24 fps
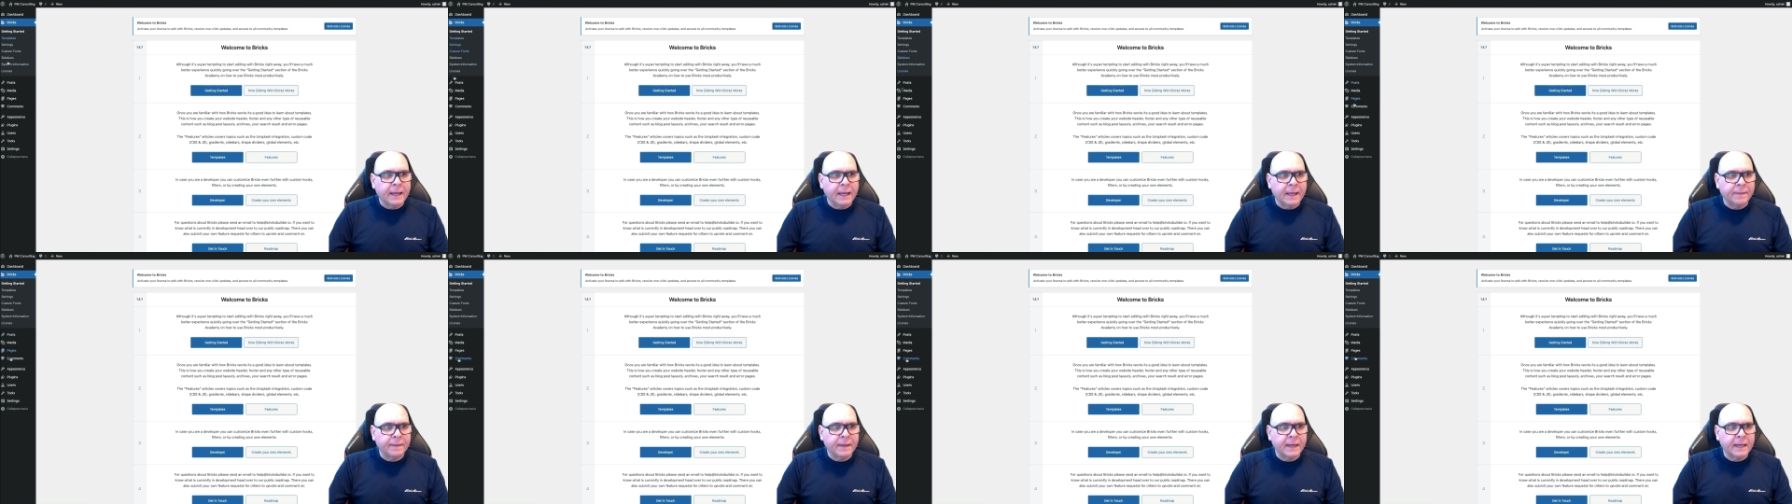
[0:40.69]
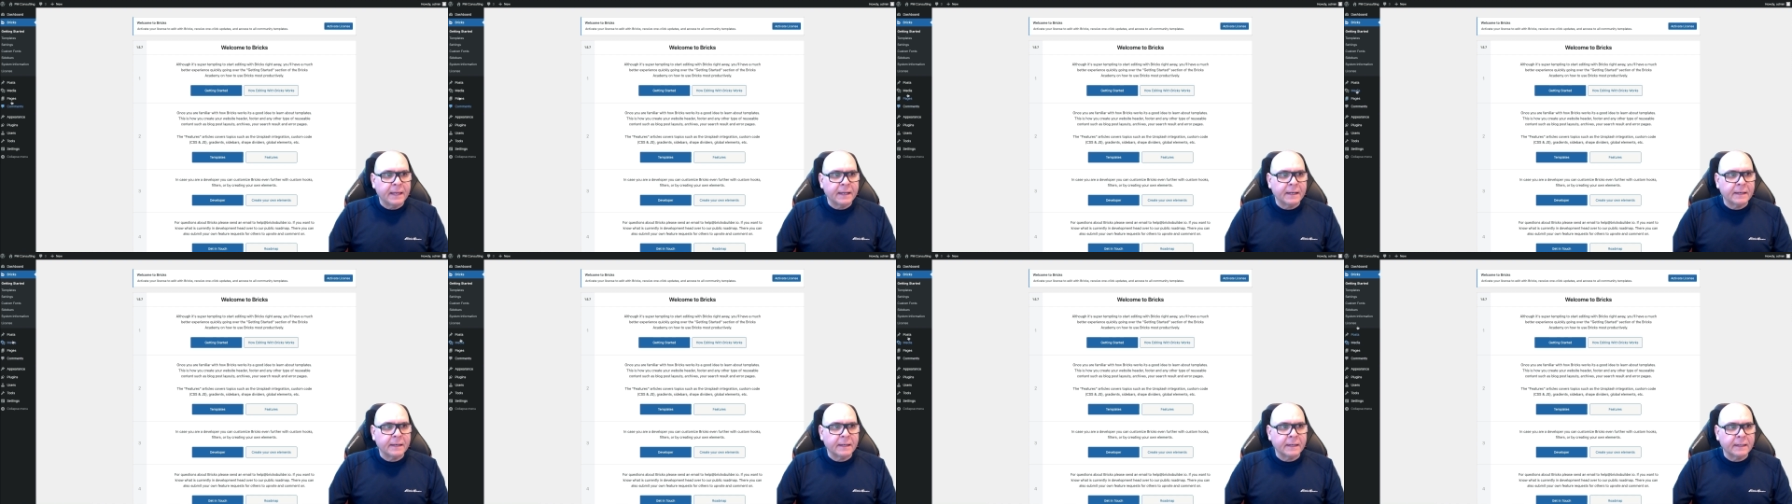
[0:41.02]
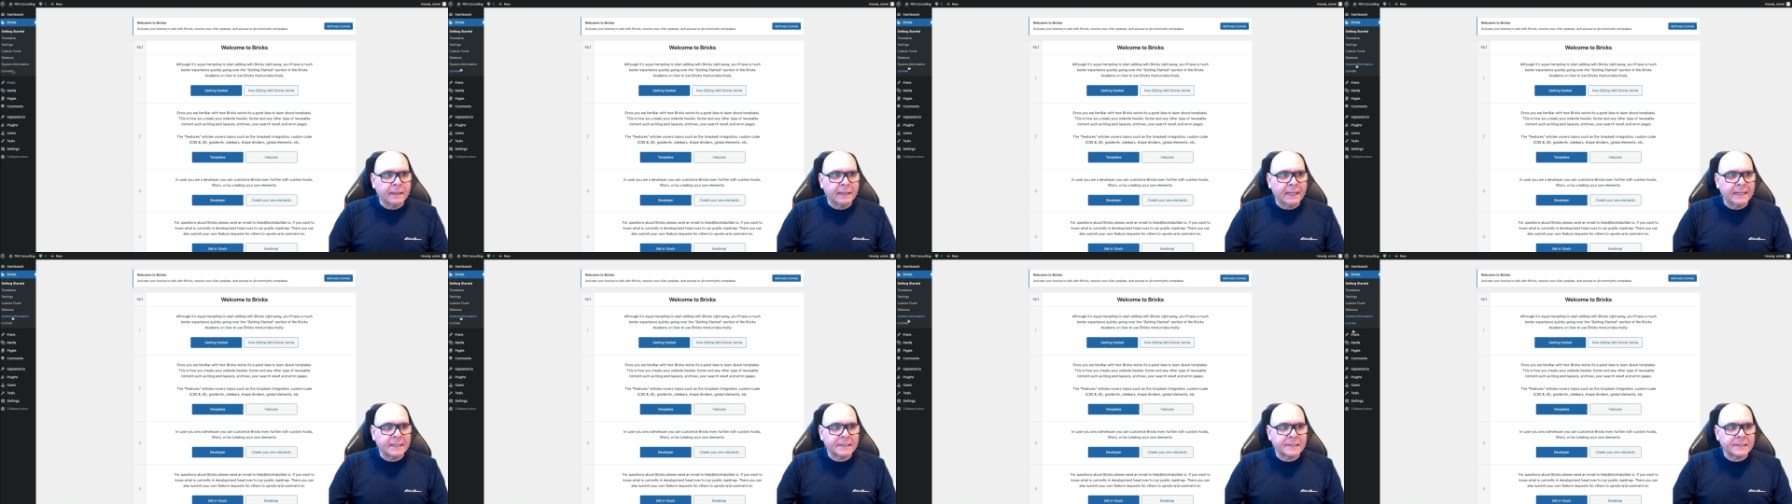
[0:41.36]
And then
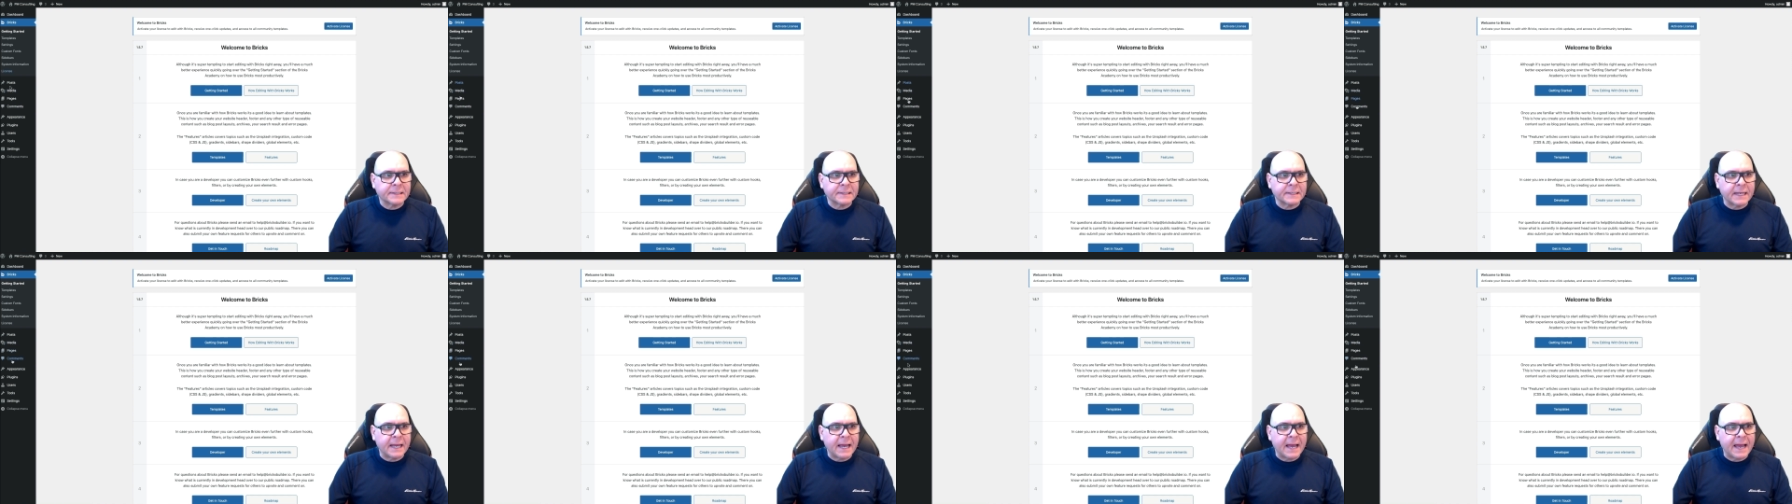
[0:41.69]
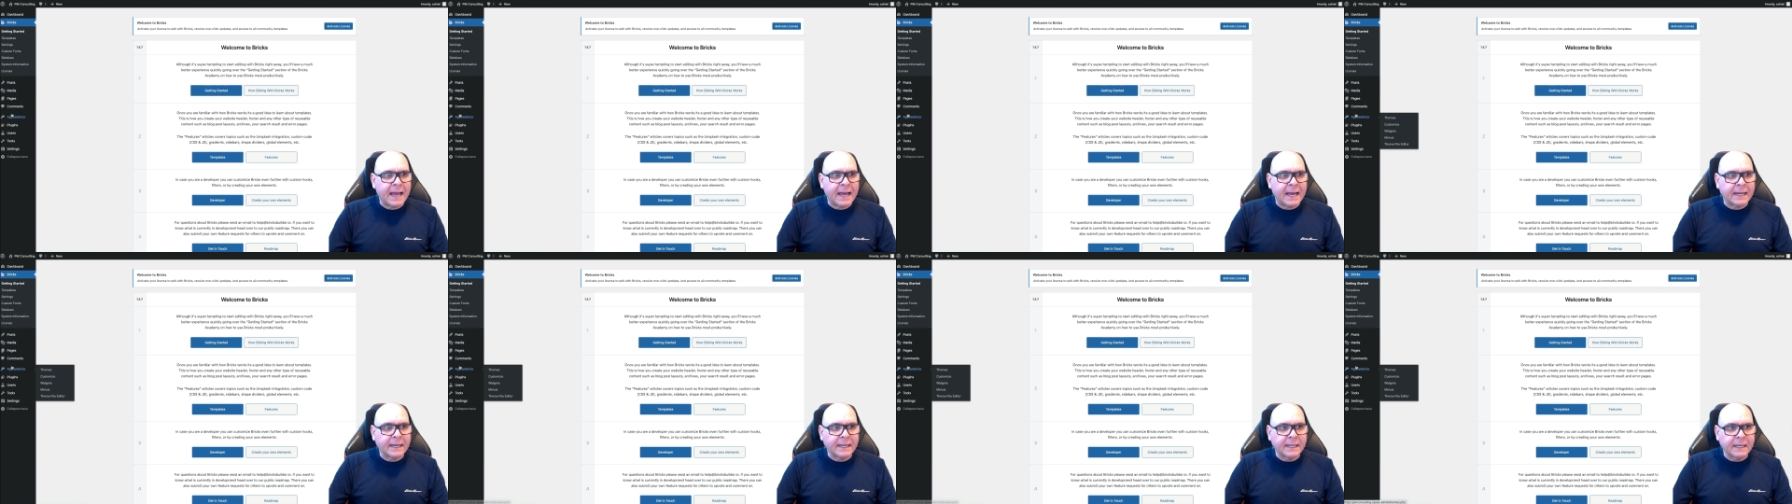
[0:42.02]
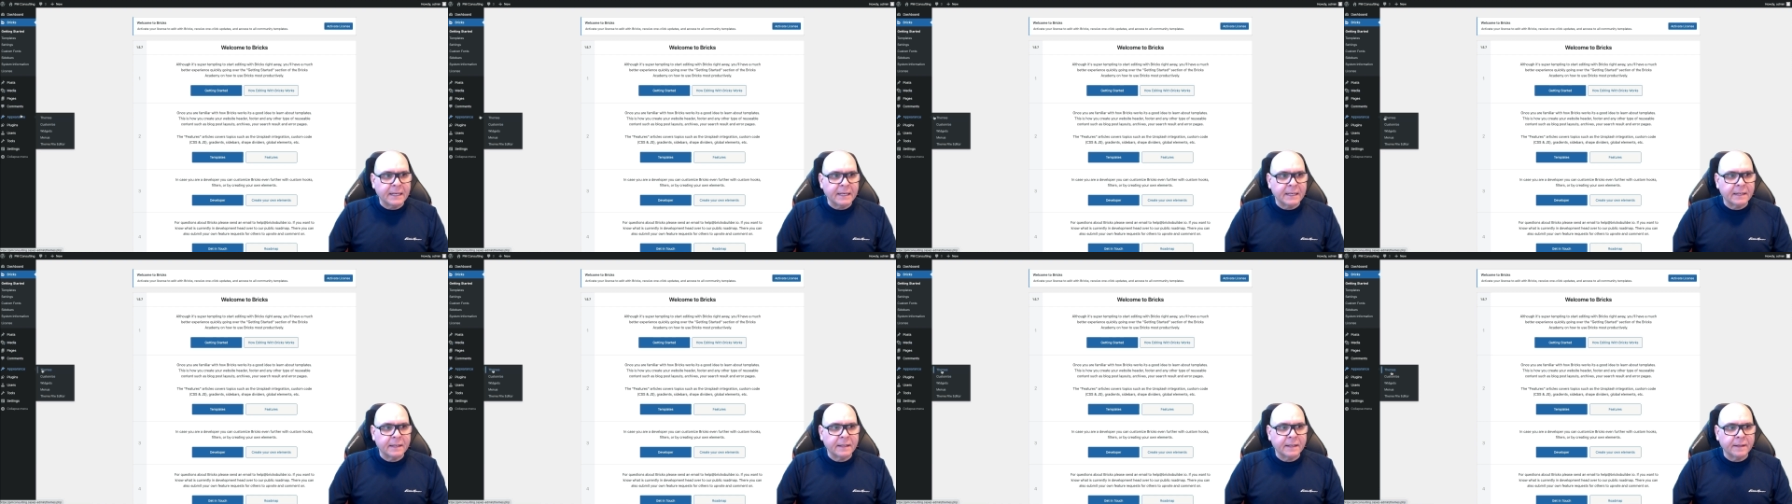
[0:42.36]
let's add
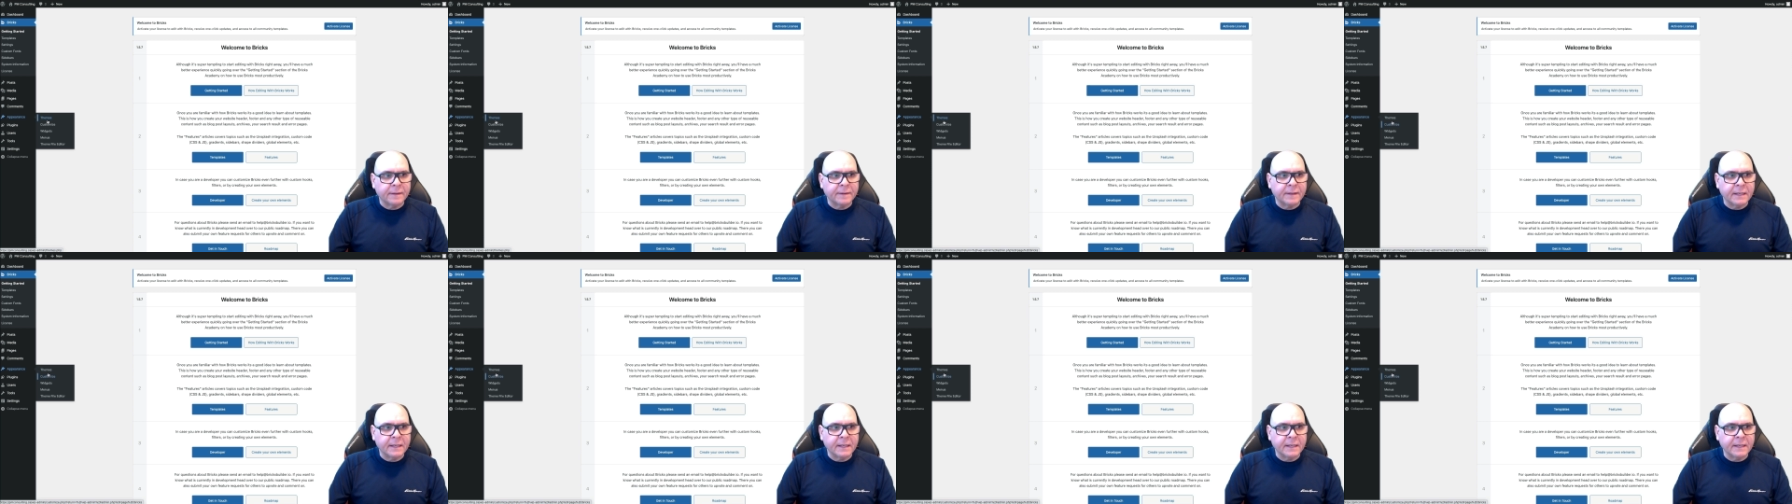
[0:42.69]
in